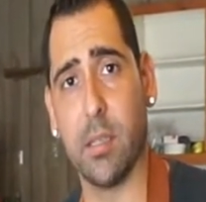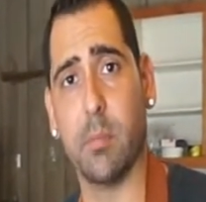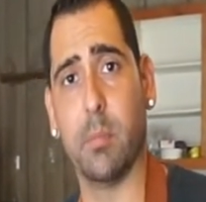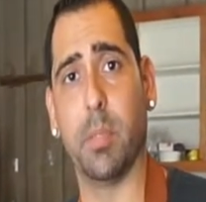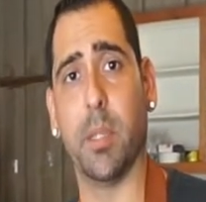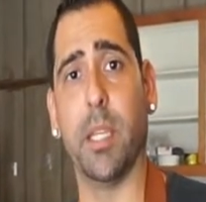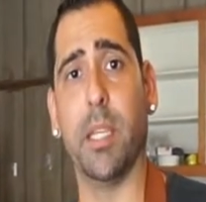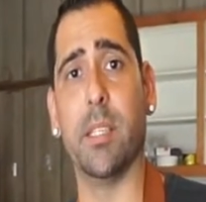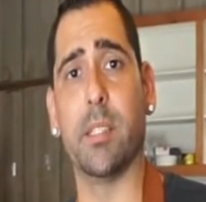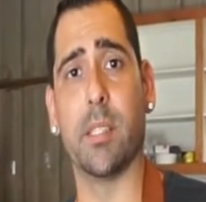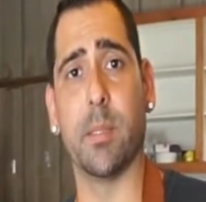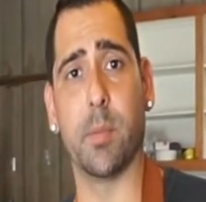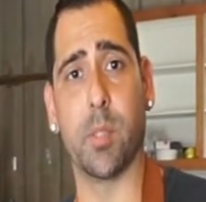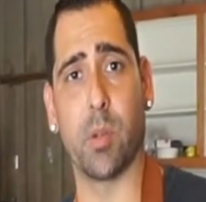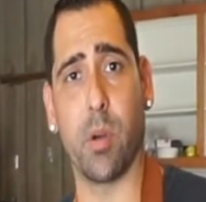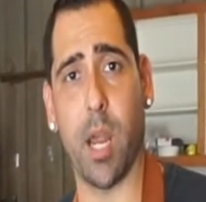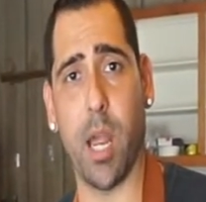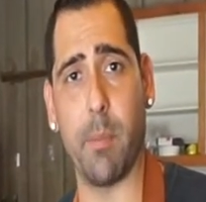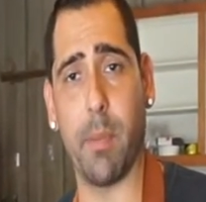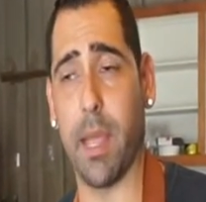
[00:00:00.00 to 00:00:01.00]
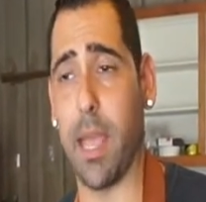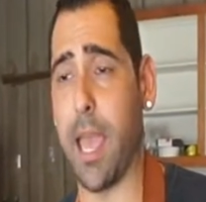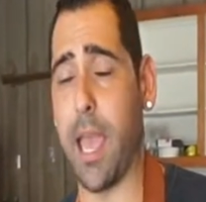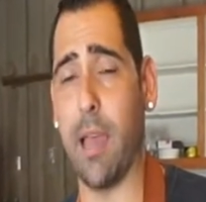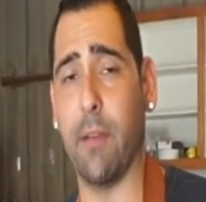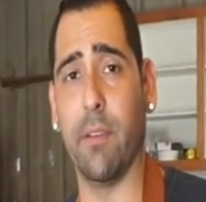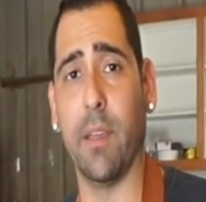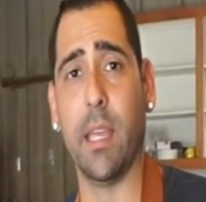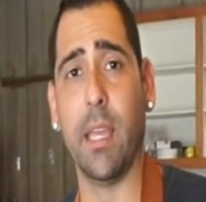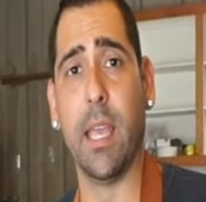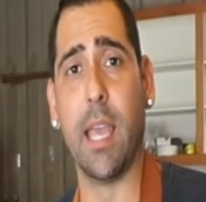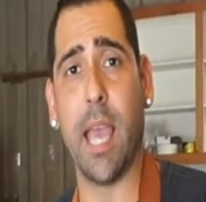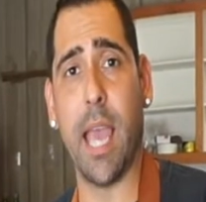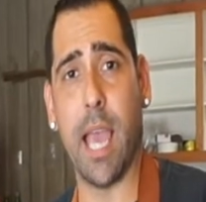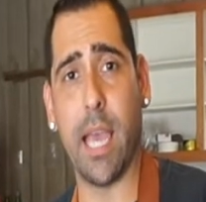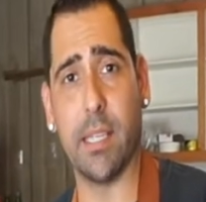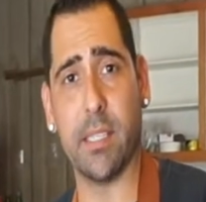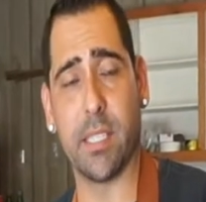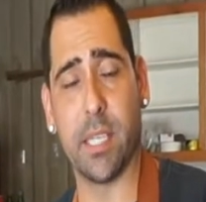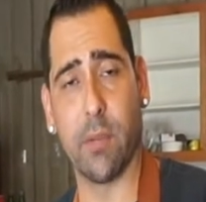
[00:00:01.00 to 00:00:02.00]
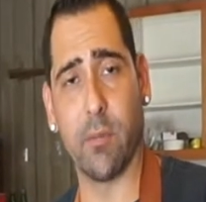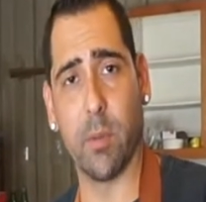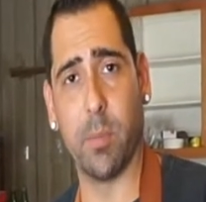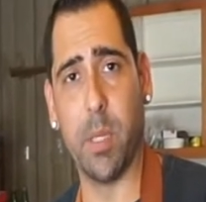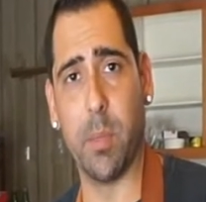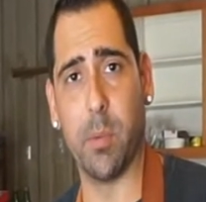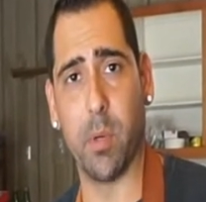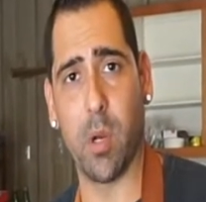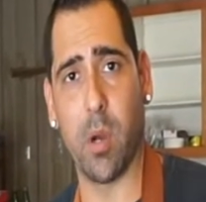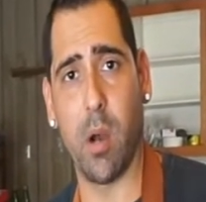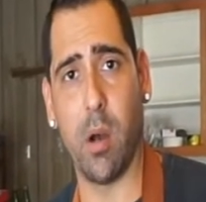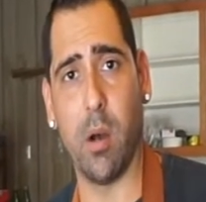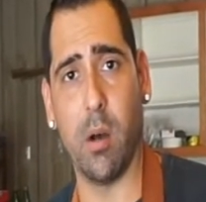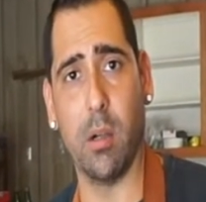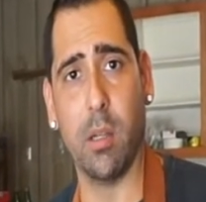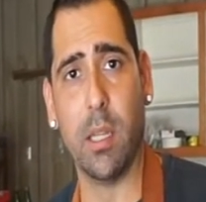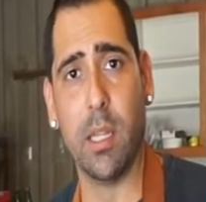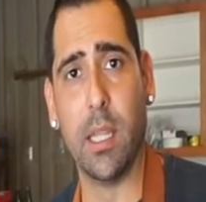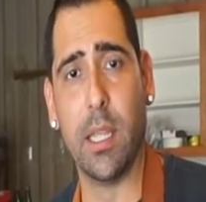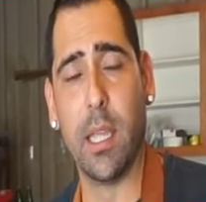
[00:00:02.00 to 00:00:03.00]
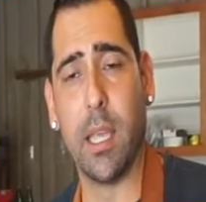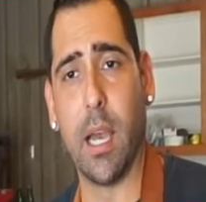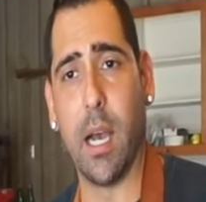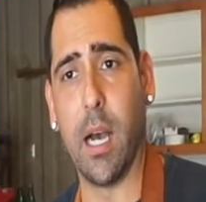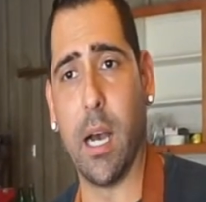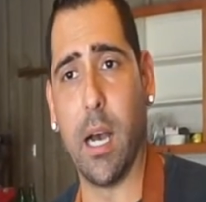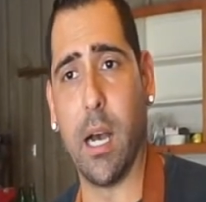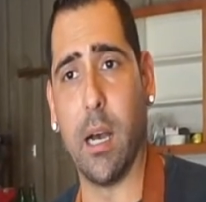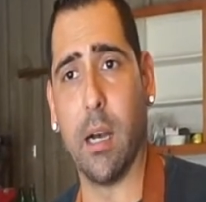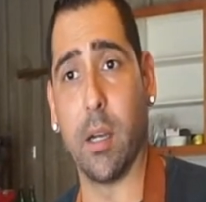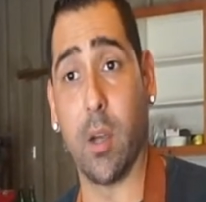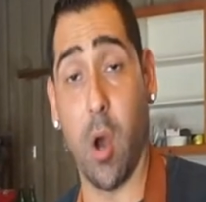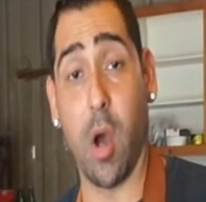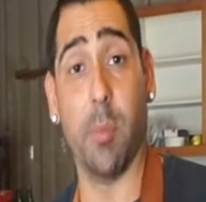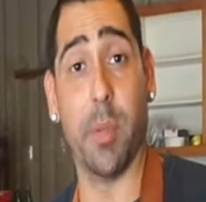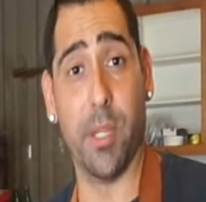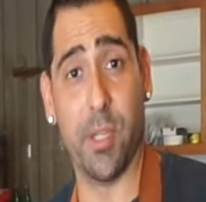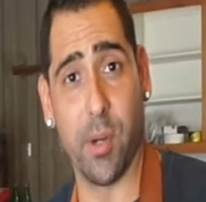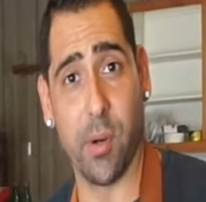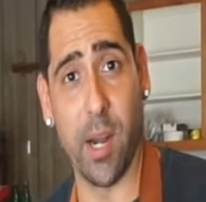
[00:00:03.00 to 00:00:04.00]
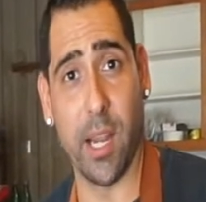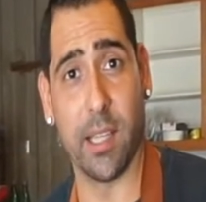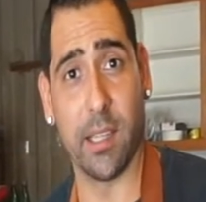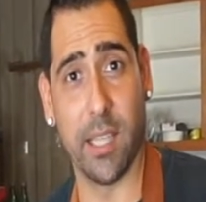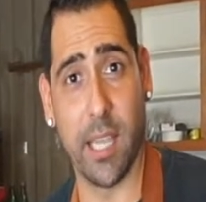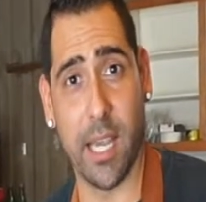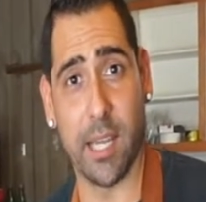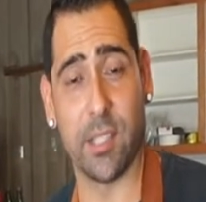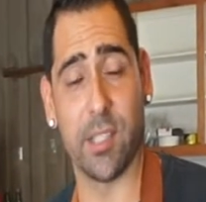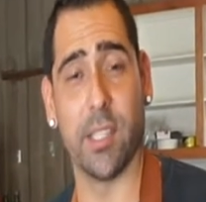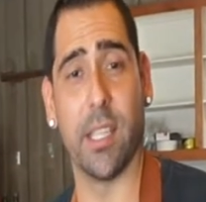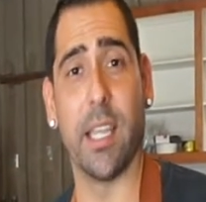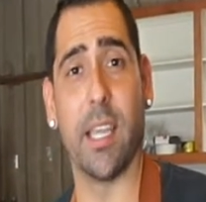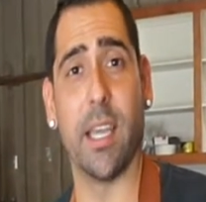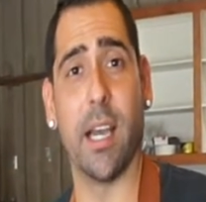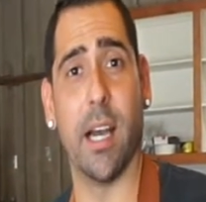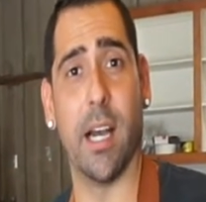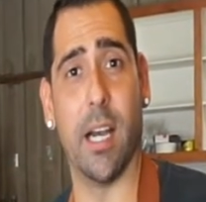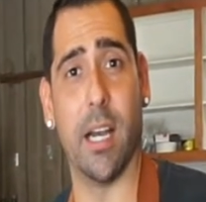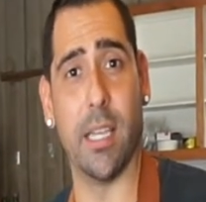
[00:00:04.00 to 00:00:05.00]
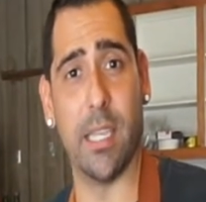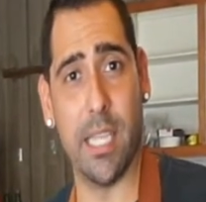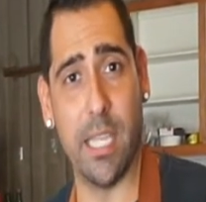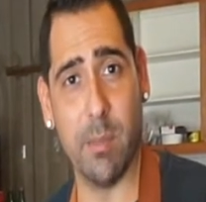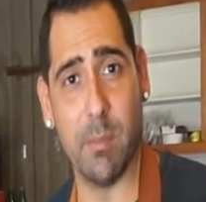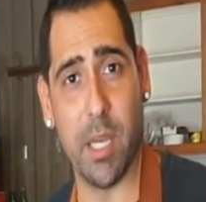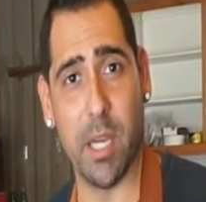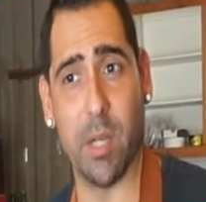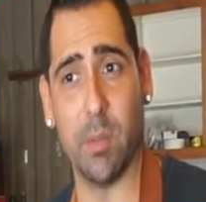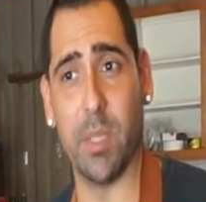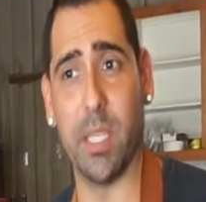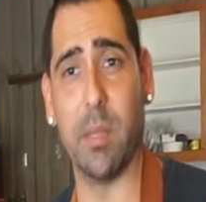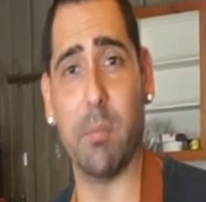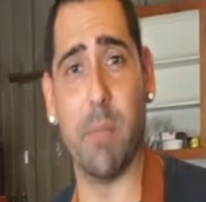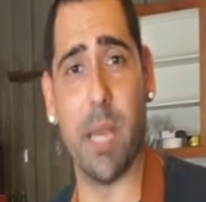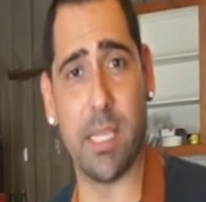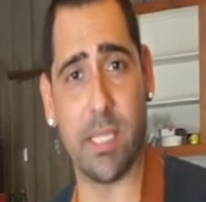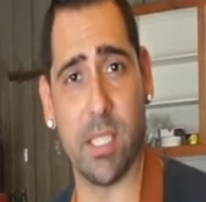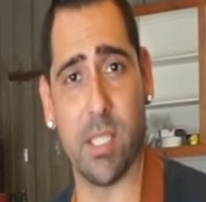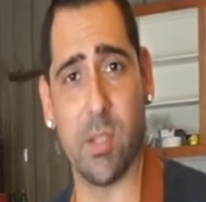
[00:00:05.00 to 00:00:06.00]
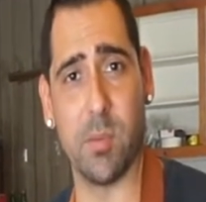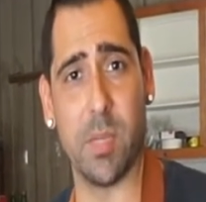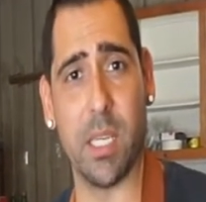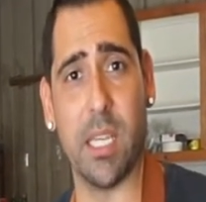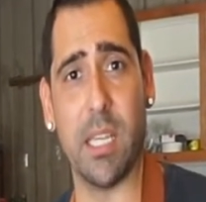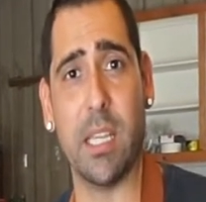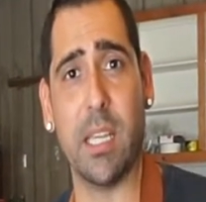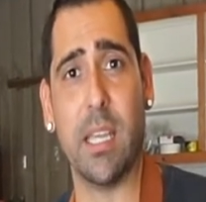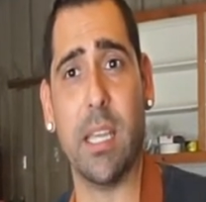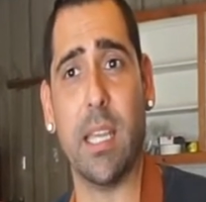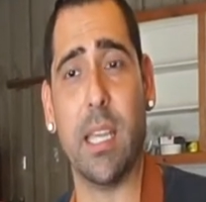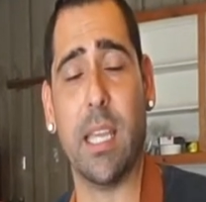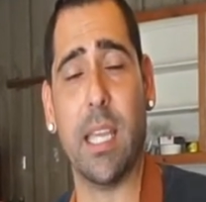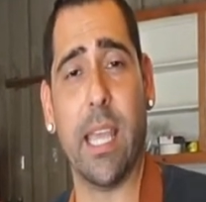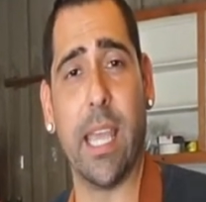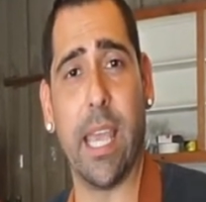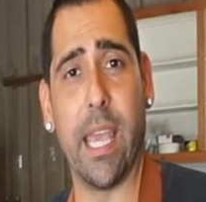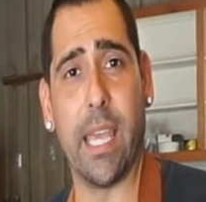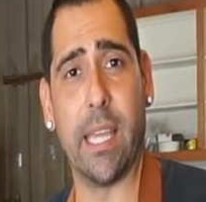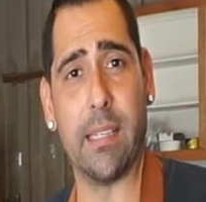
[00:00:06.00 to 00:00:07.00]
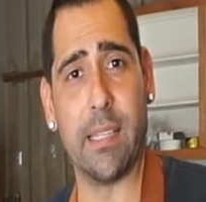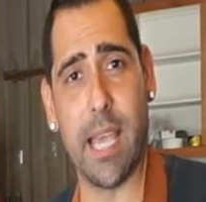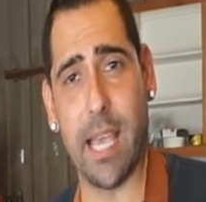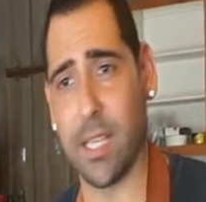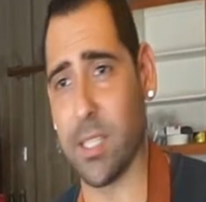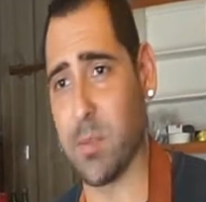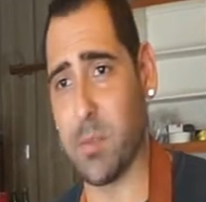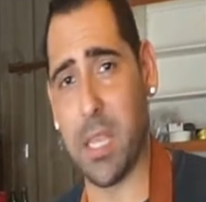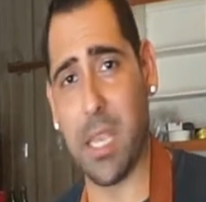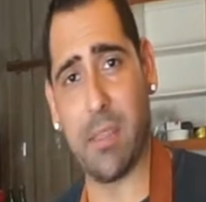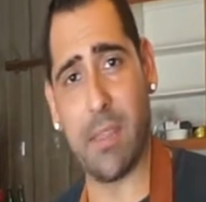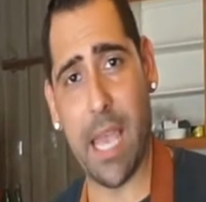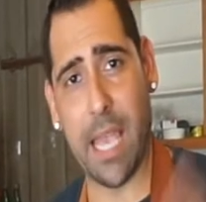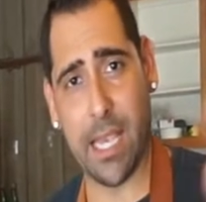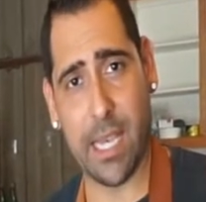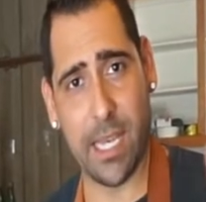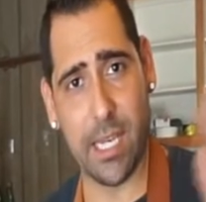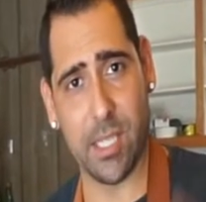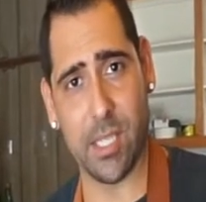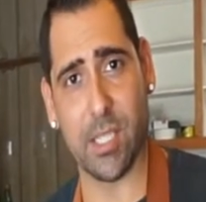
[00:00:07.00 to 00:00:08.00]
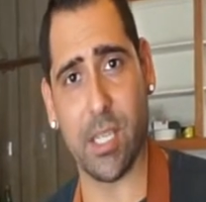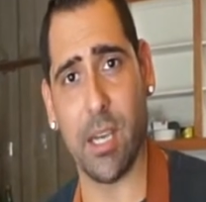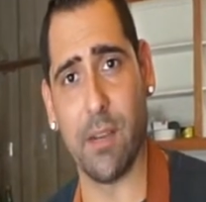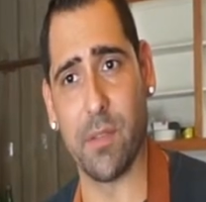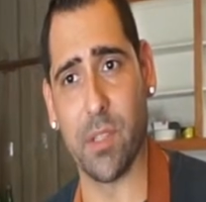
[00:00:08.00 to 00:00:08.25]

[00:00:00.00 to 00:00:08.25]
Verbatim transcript: Please subscribe. I have had several people call, uh, call me directly actually, uh, email me, message me, and text me and that kind of stuff.